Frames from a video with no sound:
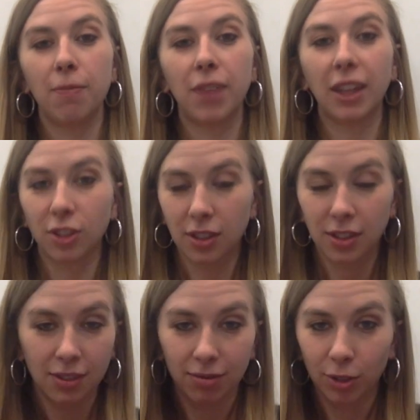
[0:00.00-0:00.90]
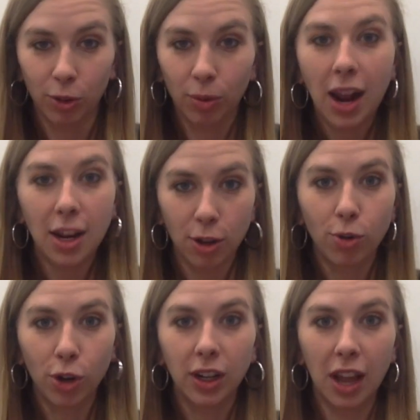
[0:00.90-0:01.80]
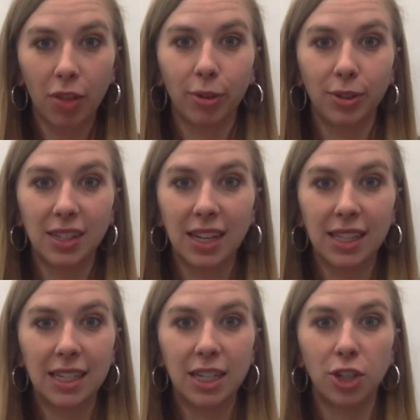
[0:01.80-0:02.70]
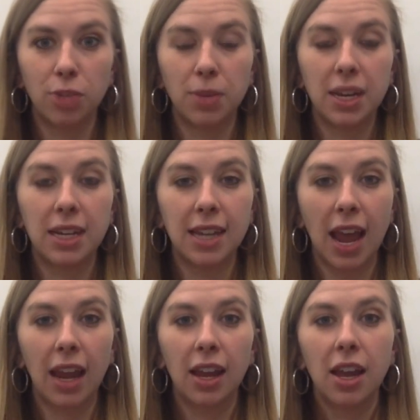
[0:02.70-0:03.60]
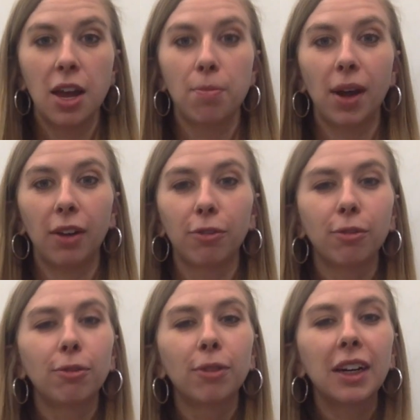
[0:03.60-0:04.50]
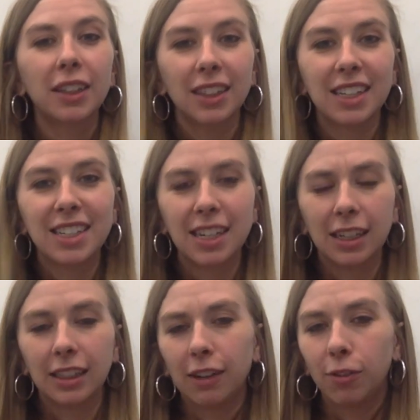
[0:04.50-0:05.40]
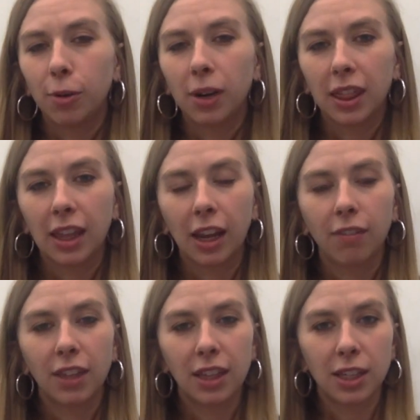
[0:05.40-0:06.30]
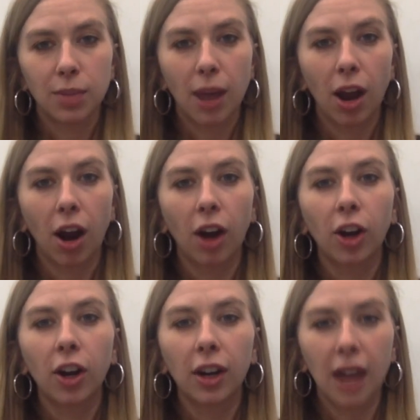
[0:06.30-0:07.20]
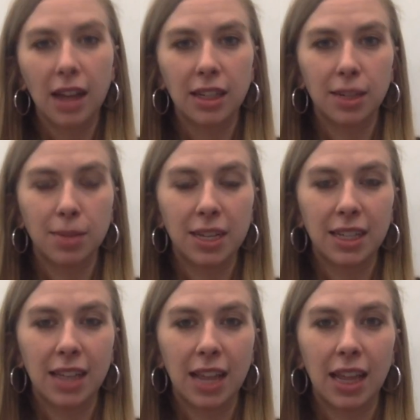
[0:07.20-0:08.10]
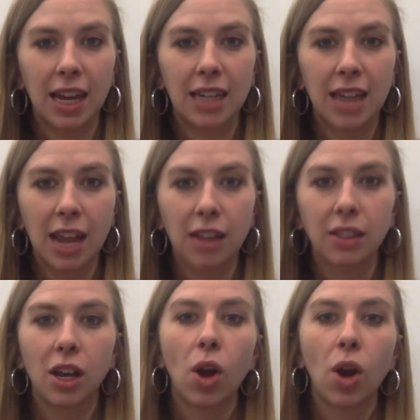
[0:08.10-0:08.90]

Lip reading: that's great. You could get through 6 TGP a day. But realistically, if you were to think of it this way, our current estimates say that it takes